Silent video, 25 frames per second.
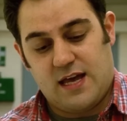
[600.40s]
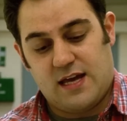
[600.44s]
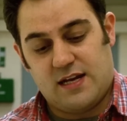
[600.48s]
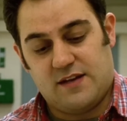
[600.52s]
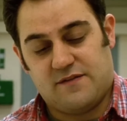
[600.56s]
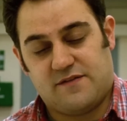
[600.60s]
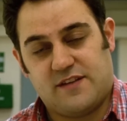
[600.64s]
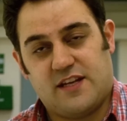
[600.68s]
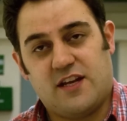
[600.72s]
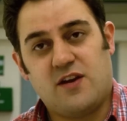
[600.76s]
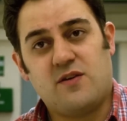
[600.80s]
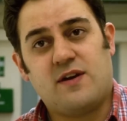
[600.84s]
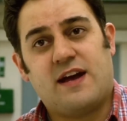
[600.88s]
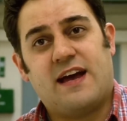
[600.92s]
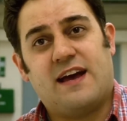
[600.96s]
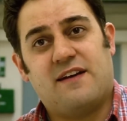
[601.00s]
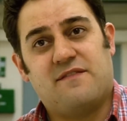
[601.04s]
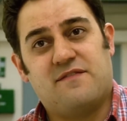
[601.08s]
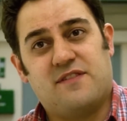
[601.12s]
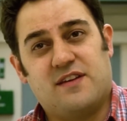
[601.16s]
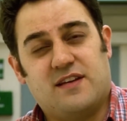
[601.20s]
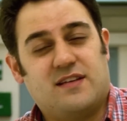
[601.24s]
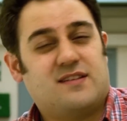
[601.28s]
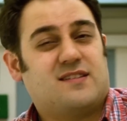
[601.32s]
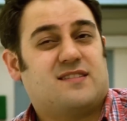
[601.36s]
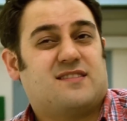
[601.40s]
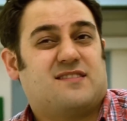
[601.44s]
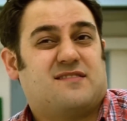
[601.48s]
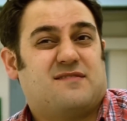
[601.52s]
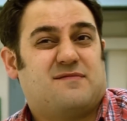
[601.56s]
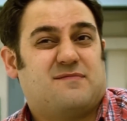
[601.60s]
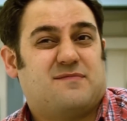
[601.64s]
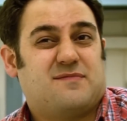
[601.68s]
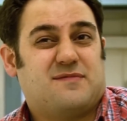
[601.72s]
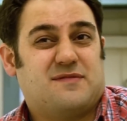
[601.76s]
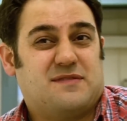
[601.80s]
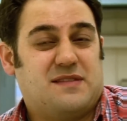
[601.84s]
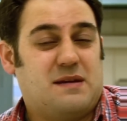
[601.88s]
And if they don't have this,
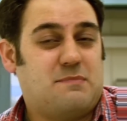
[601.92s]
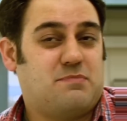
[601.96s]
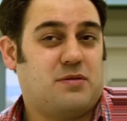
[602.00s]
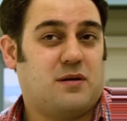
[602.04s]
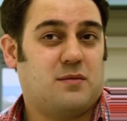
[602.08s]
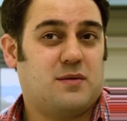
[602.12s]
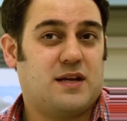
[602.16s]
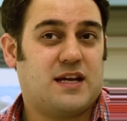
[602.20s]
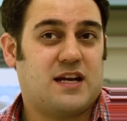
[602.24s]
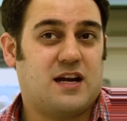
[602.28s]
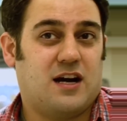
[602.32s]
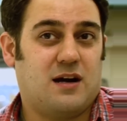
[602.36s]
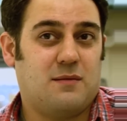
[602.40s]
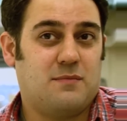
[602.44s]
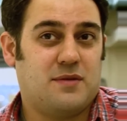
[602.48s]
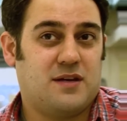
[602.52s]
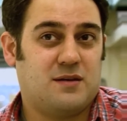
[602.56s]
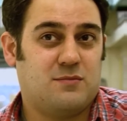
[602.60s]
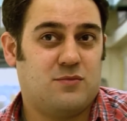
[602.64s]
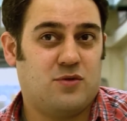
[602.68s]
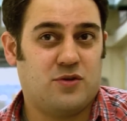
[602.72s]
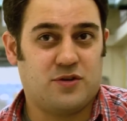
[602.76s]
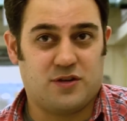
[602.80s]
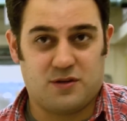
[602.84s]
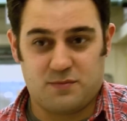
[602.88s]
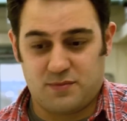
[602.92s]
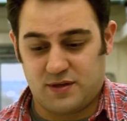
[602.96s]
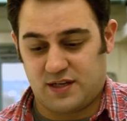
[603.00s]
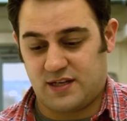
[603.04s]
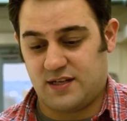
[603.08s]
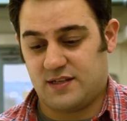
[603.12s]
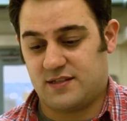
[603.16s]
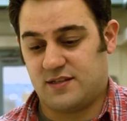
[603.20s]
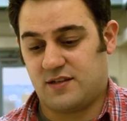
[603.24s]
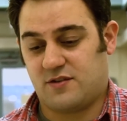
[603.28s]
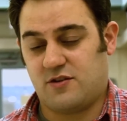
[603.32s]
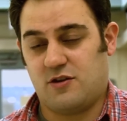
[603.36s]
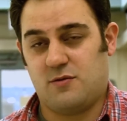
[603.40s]
they probably can't be immortal,
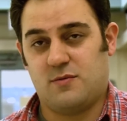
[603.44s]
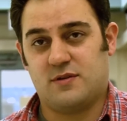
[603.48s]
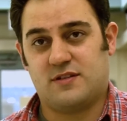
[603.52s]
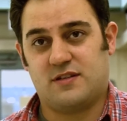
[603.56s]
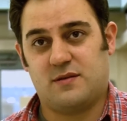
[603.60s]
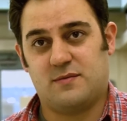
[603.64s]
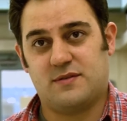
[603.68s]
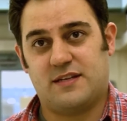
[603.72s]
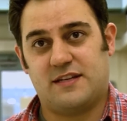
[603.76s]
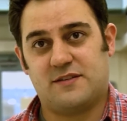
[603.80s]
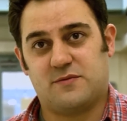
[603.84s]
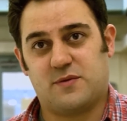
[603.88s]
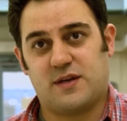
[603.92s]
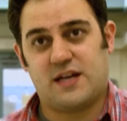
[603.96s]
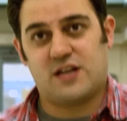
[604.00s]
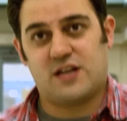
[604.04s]
because the chromosome's ends